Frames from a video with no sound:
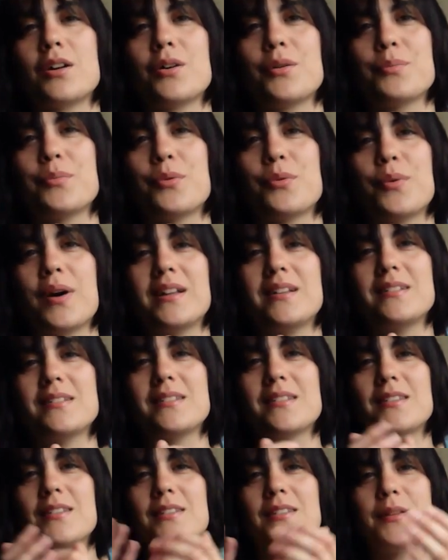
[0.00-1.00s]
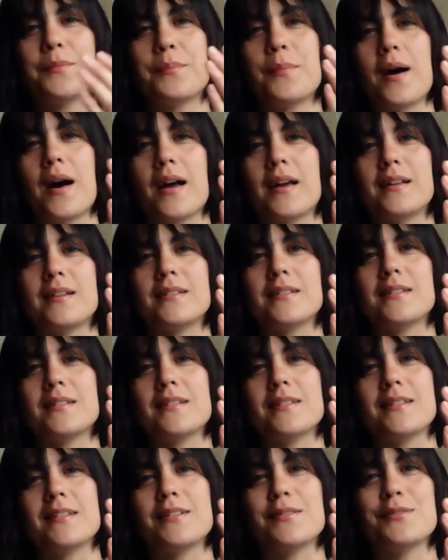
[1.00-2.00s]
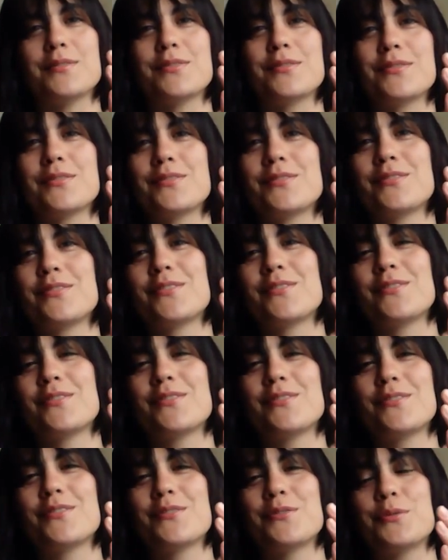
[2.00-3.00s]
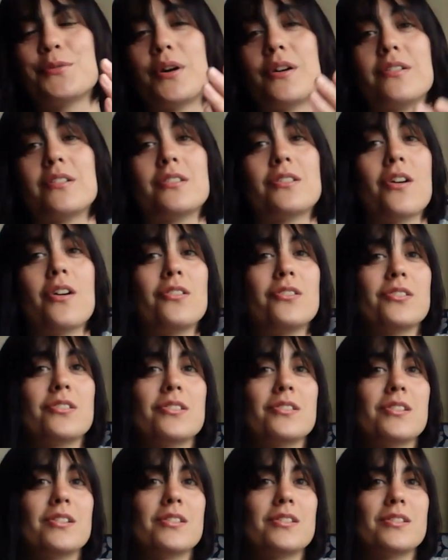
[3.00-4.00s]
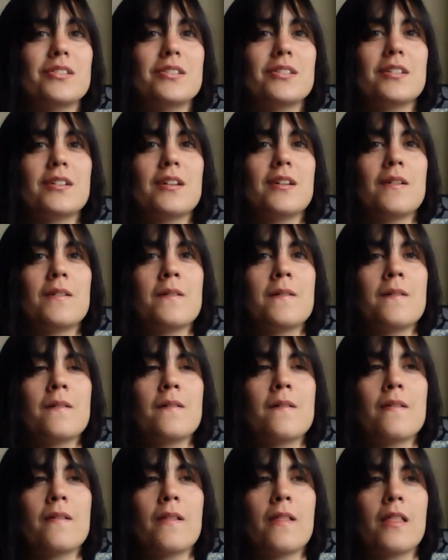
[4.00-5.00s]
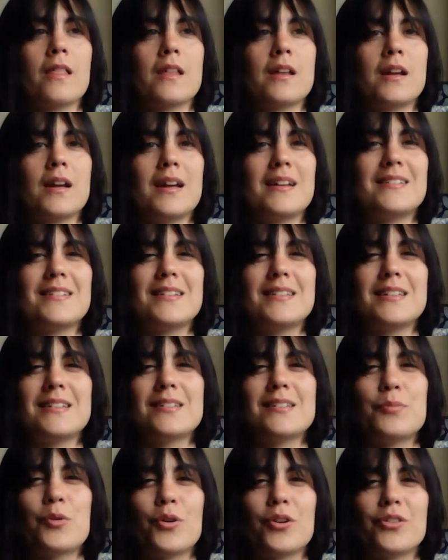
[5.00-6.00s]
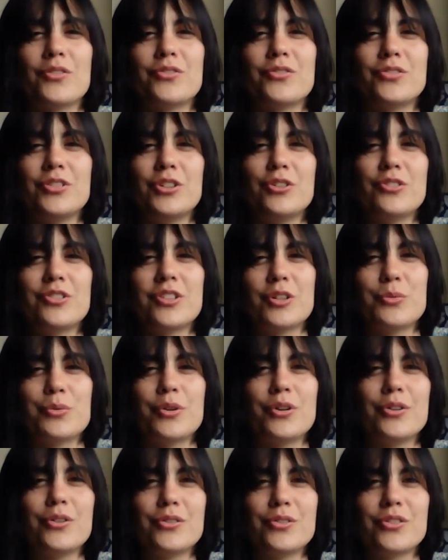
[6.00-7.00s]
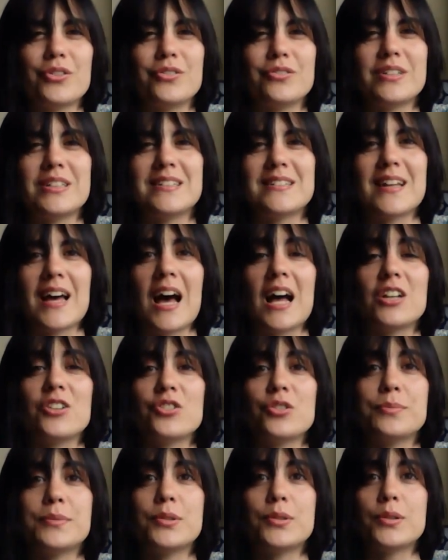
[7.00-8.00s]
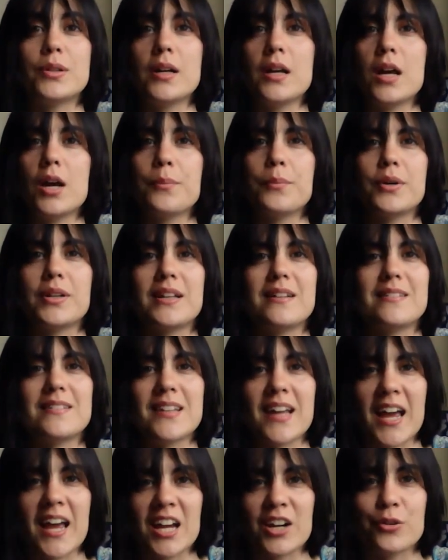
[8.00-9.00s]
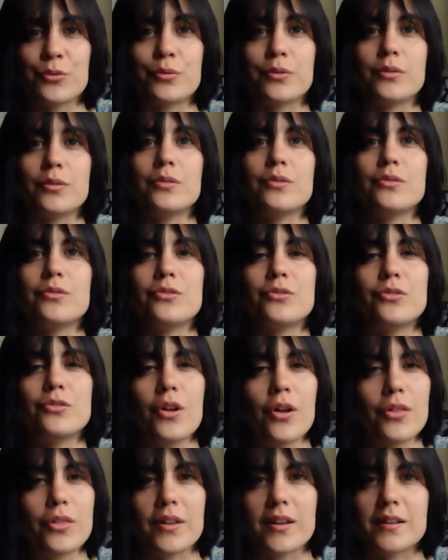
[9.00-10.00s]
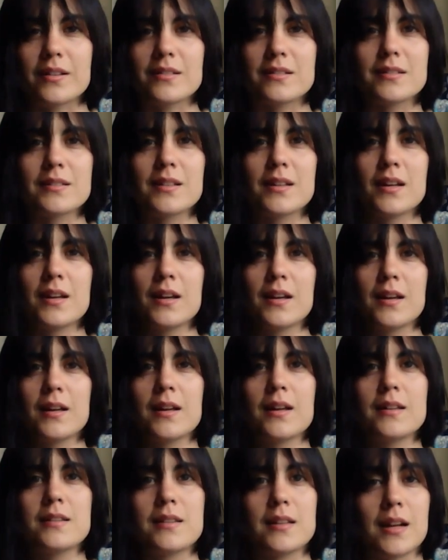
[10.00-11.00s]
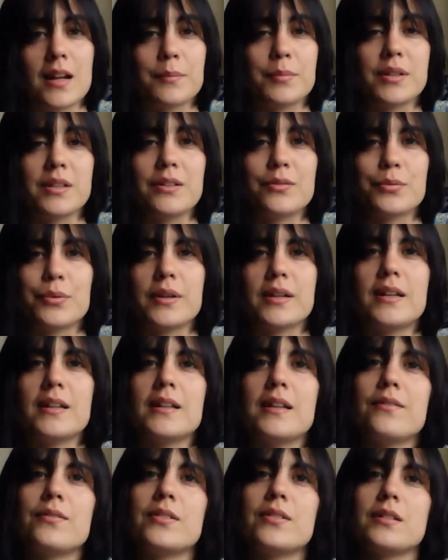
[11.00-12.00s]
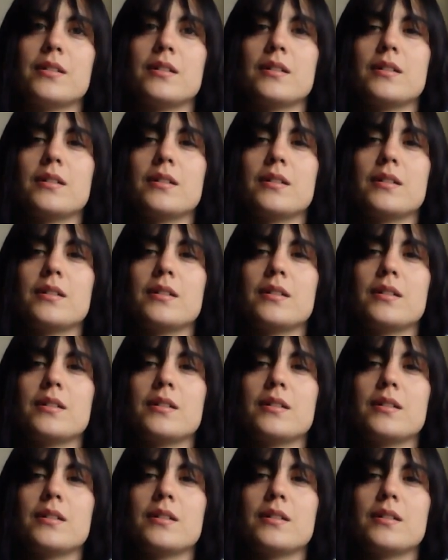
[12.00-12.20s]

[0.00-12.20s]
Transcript: But where does the mind live? Where is consciousness? It's in this more confusing world of intangible but integral nothings that I believe Reiki lives.